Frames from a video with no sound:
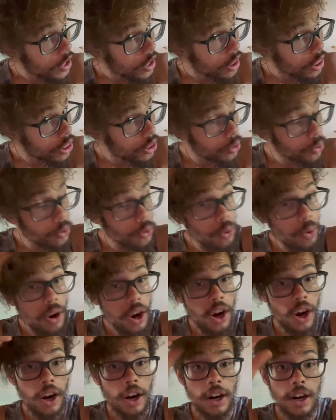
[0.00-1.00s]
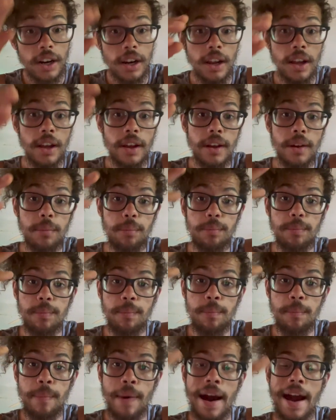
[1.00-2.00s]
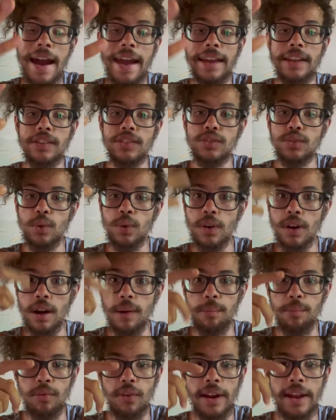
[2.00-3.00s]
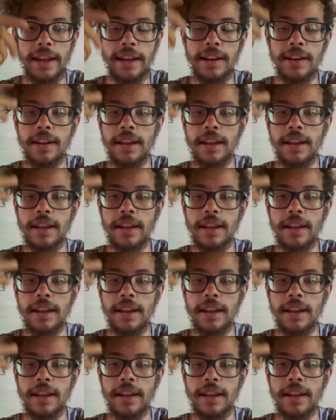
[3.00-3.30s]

through our minds or our brain,